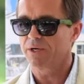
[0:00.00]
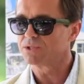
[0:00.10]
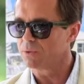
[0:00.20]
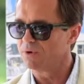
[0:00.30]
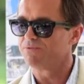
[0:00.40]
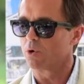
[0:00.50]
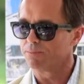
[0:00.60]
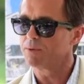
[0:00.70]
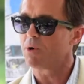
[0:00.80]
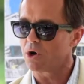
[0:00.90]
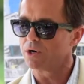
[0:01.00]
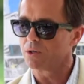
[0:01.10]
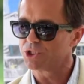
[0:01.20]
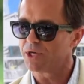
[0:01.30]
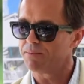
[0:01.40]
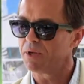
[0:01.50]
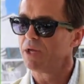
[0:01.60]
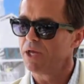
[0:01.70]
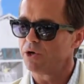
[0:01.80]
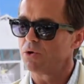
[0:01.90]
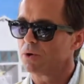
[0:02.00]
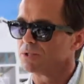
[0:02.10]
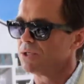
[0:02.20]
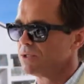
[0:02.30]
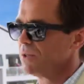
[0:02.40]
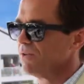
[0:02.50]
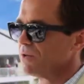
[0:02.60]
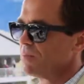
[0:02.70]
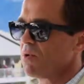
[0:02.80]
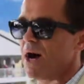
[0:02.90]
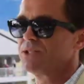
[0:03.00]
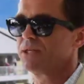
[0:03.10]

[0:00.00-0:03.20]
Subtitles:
So we formed a partnership in order to deliver the project